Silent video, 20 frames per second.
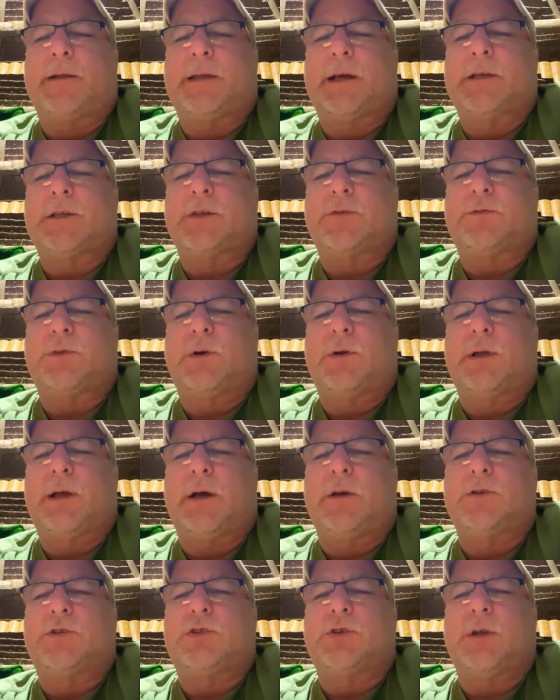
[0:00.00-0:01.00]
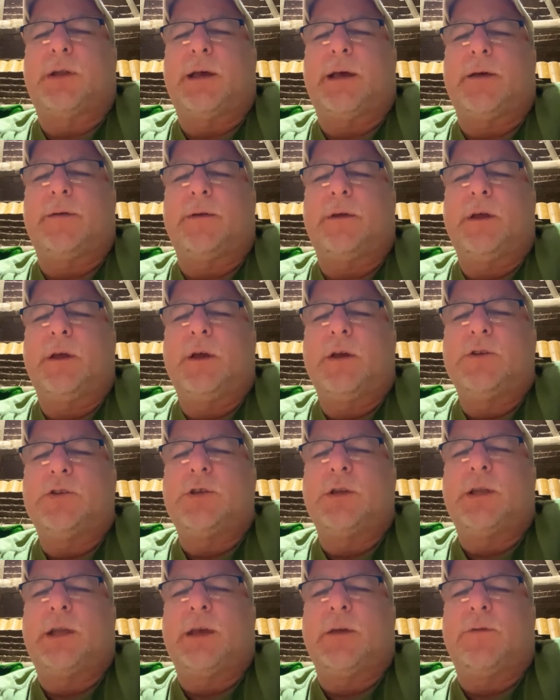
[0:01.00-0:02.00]
Texas Roadhouse
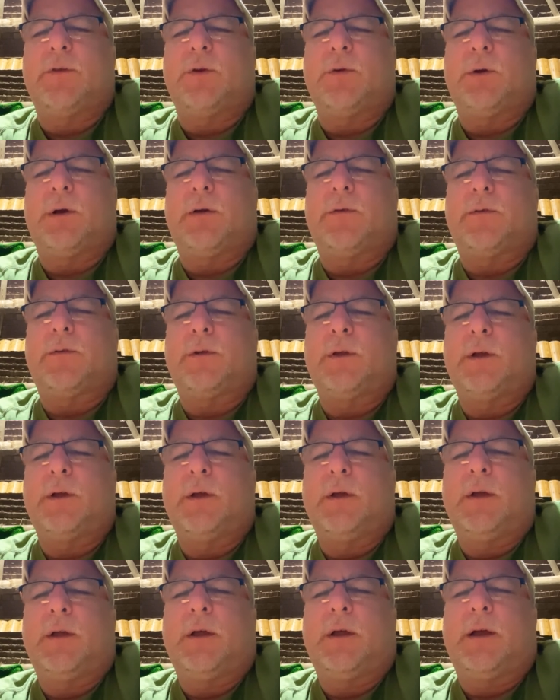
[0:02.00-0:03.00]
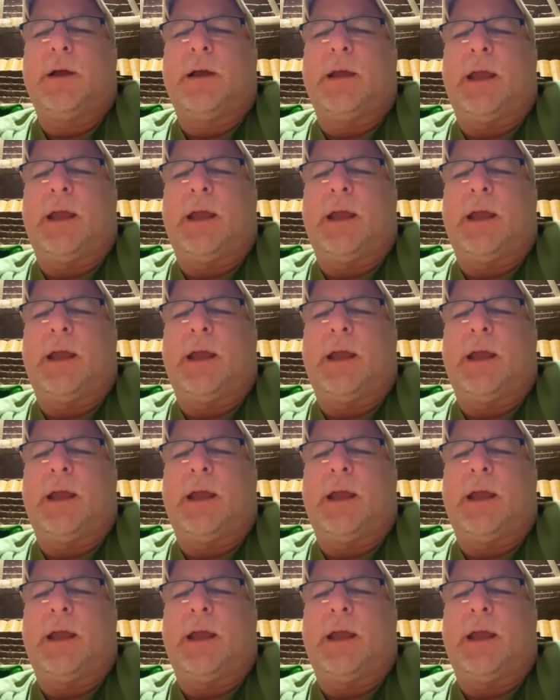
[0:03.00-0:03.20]
should give you a